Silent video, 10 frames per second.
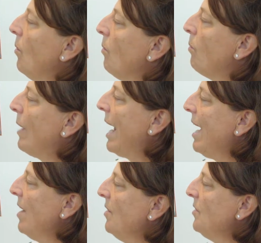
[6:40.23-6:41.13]

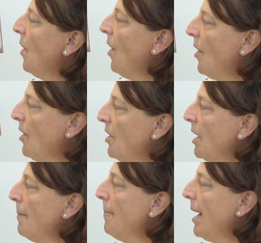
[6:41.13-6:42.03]
Round are
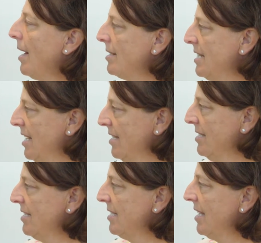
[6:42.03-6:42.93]

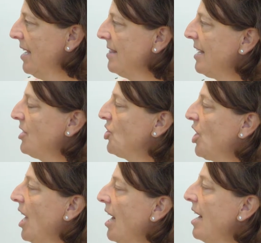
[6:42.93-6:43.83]
campanas that
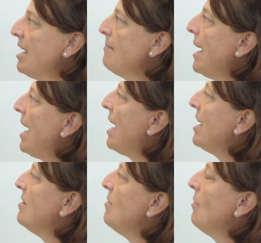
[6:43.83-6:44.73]
chime
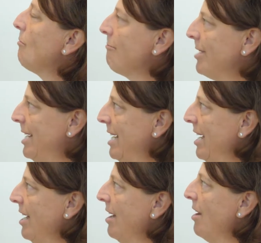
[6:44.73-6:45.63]
and
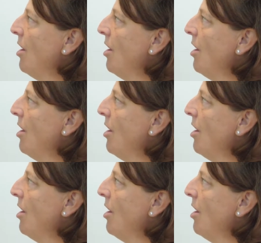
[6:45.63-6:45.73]
ring,